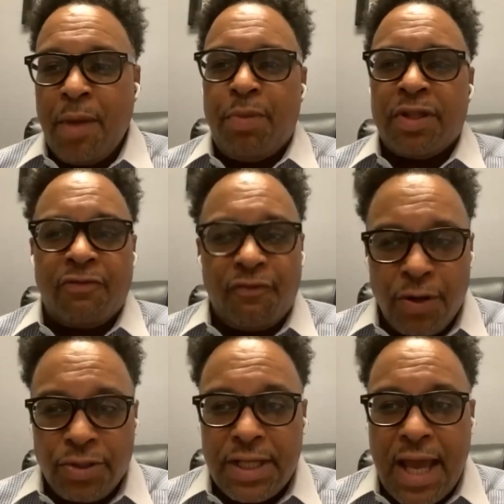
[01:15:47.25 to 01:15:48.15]
but the
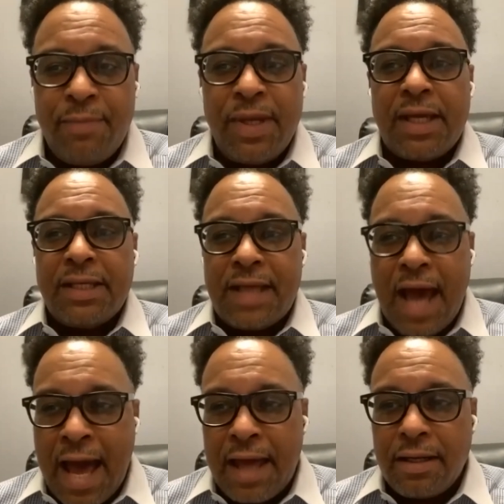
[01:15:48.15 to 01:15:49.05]
first time it gets
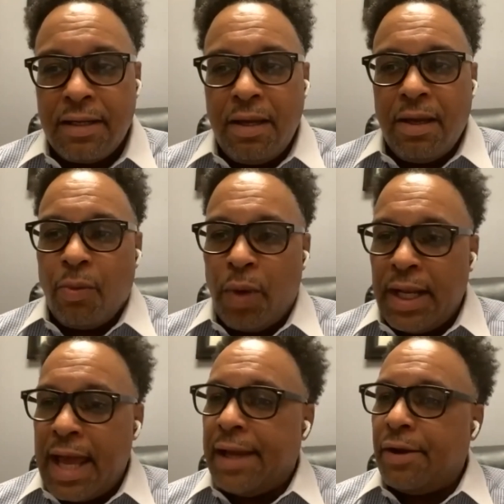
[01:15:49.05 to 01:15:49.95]
hot, we
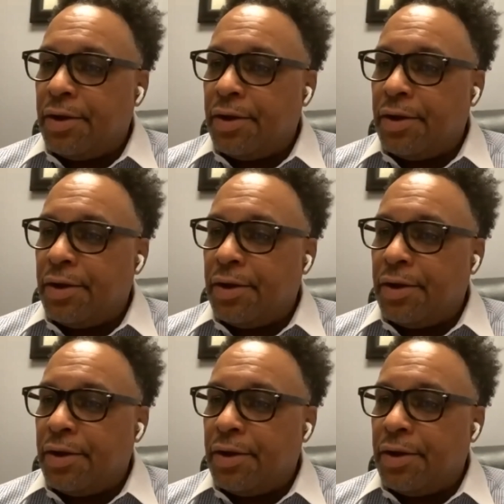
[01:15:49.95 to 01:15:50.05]
like,